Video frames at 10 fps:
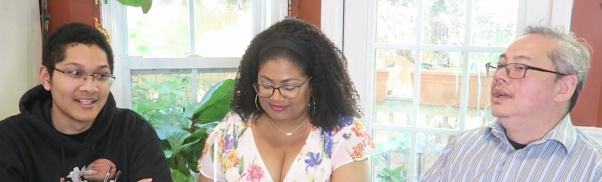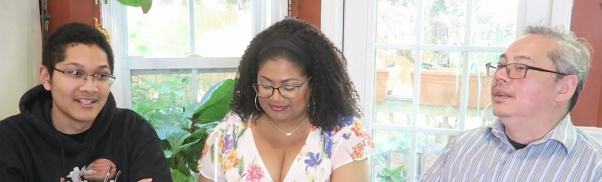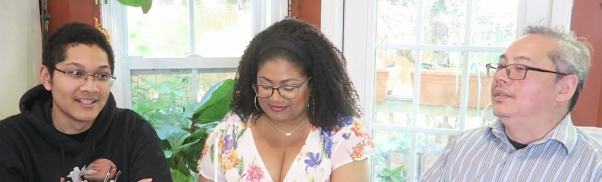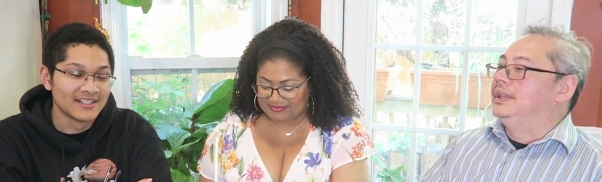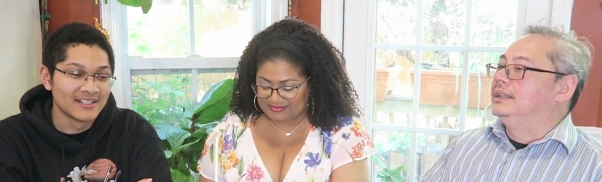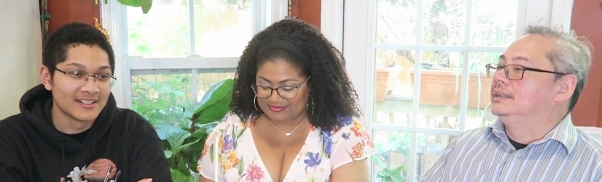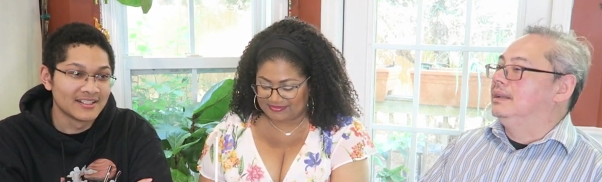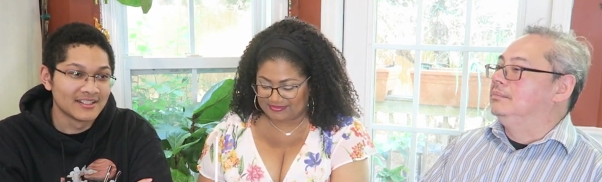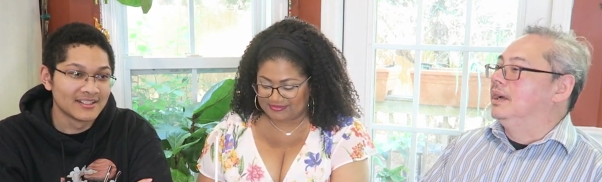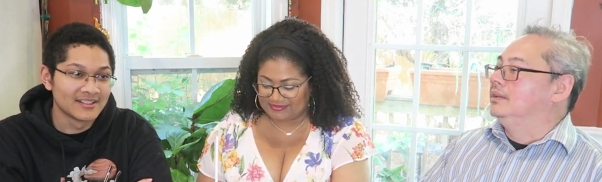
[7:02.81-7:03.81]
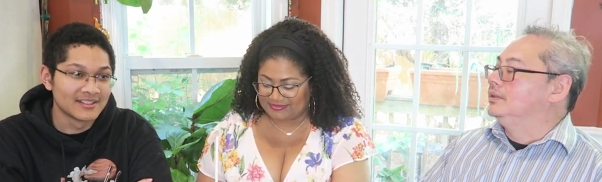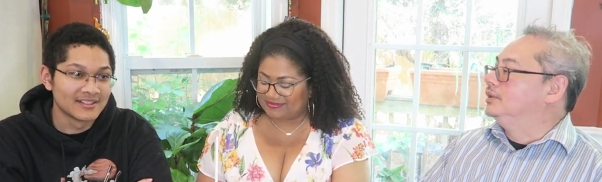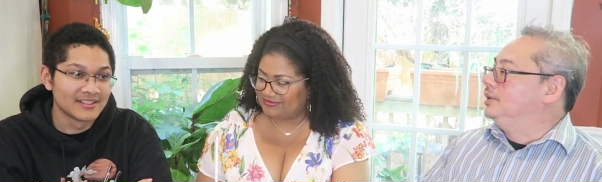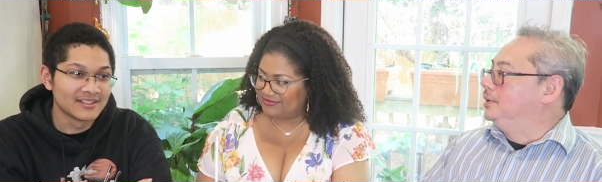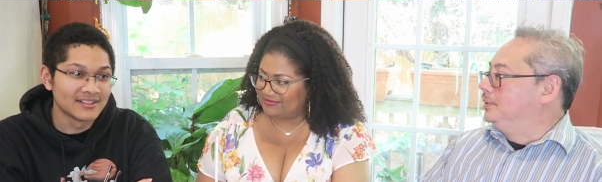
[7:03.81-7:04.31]
Speaker 1: the things that
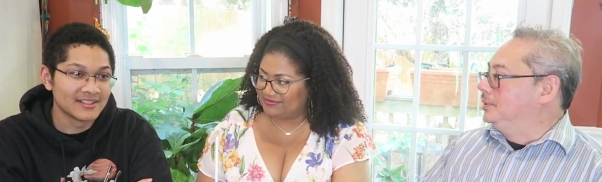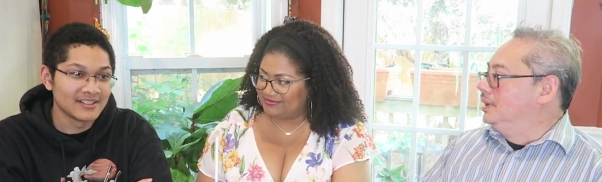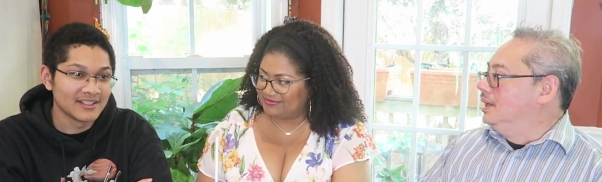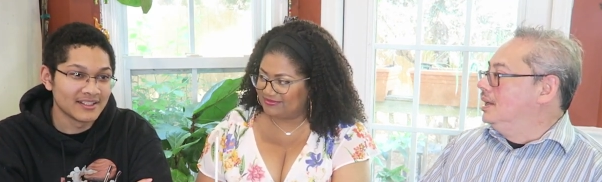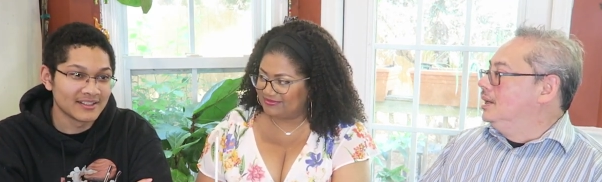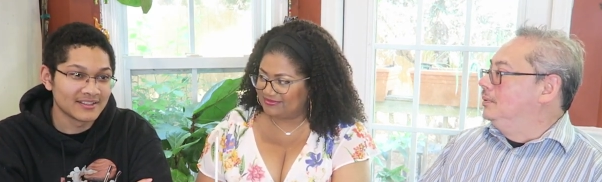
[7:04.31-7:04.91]
mothers do, yeah.